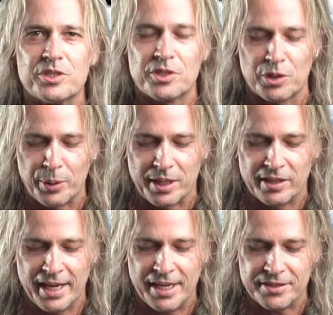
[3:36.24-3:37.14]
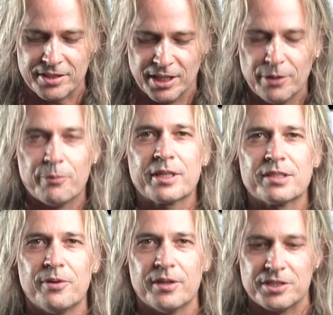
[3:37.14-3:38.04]
just a quick glance,
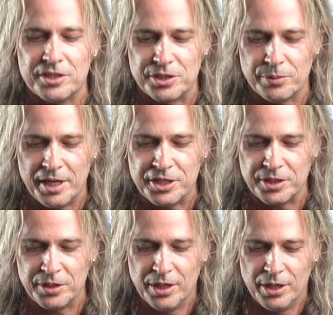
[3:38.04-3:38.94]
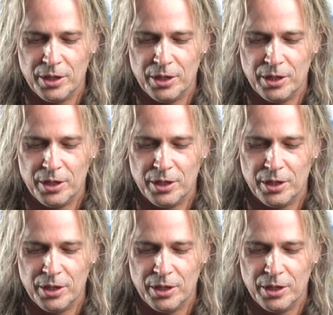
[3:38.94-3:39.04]
rectify the situation,